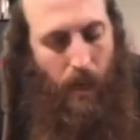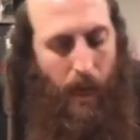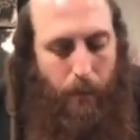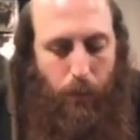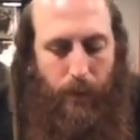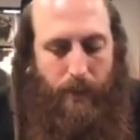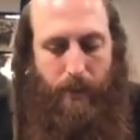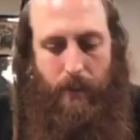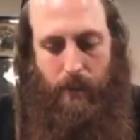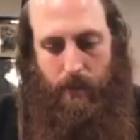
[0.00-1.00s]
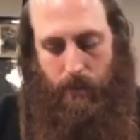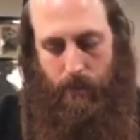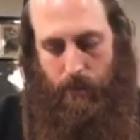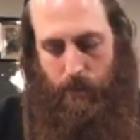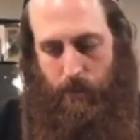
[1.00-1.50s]
I'm ready.
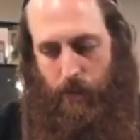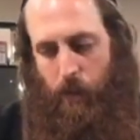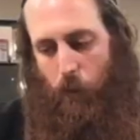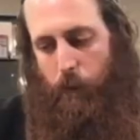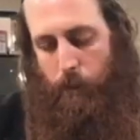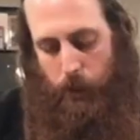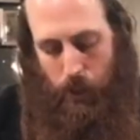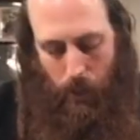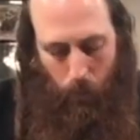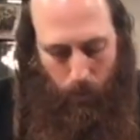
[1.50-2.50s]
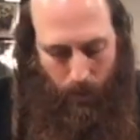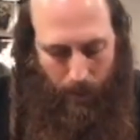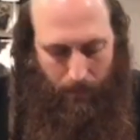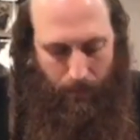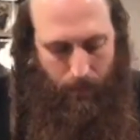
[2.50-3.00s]
When Mashiach will
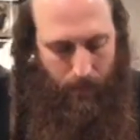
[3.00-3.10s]
come,